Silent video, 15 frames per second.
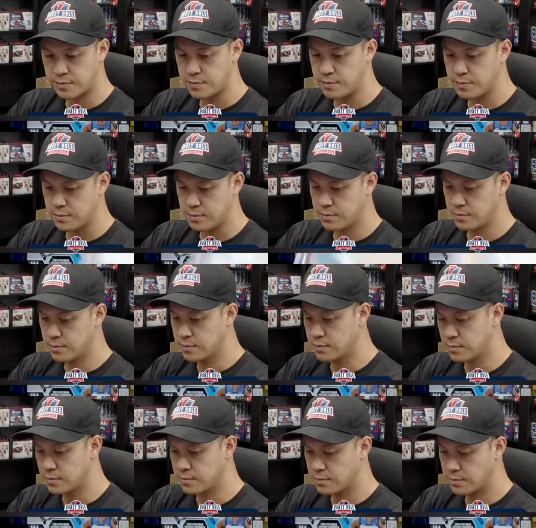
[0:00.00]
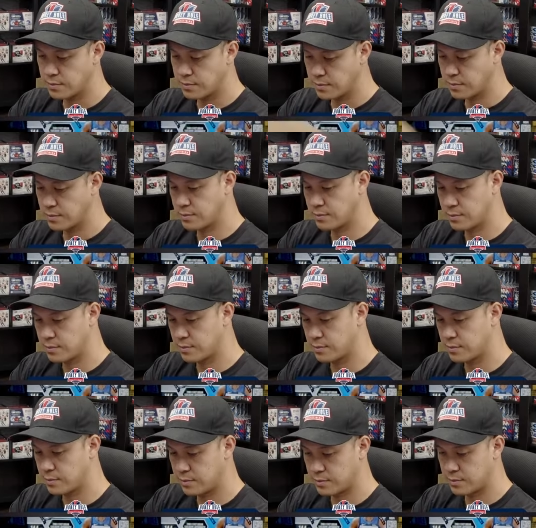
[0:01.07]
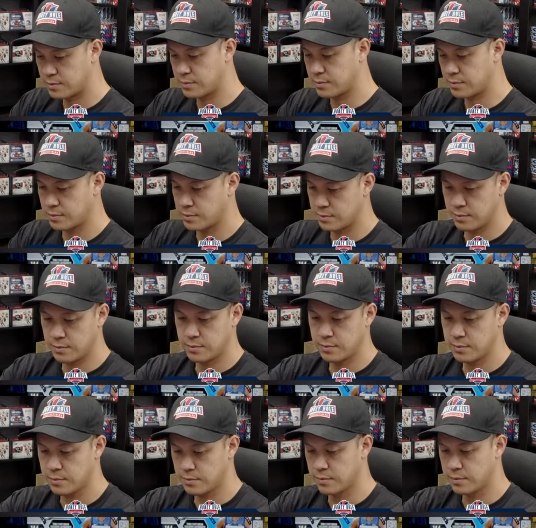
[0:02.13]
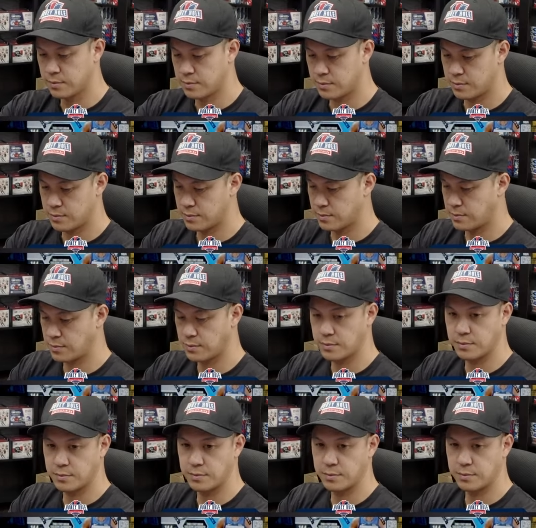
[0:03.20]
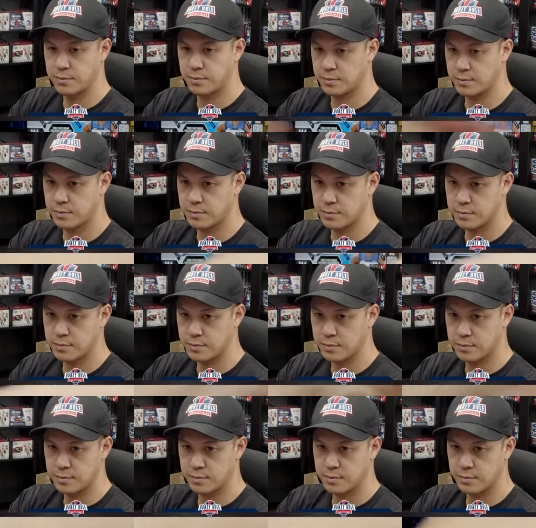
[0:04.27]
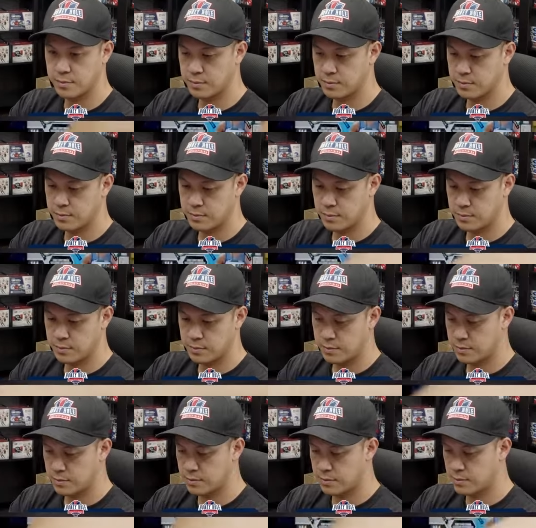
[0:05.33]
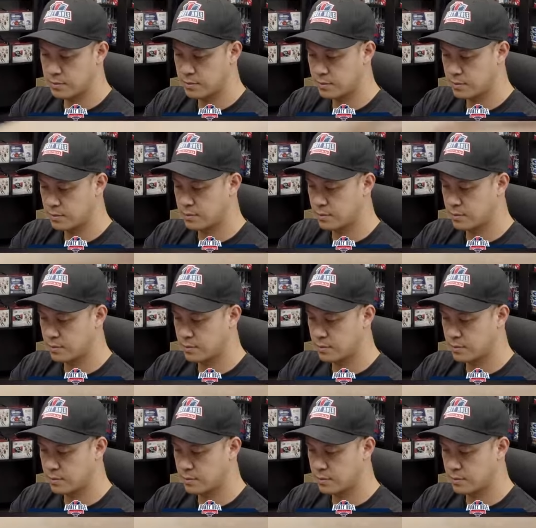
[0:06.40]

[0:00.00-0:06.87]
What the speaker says: (no one is talking)